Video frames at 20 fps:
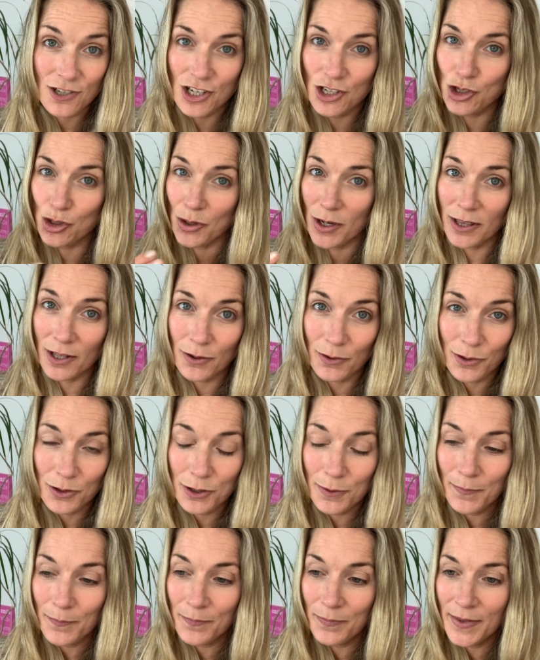She joined the
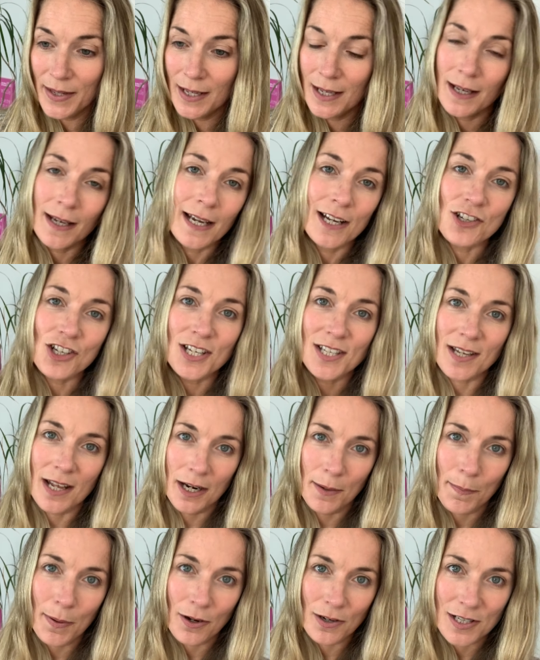group and she
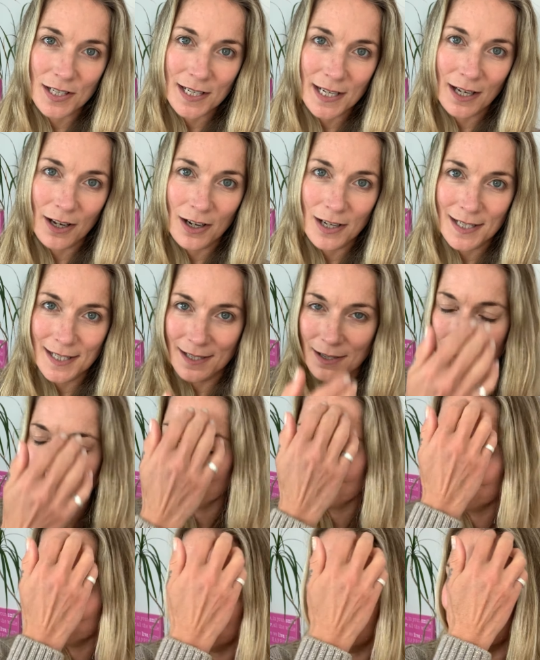started posting her stuff.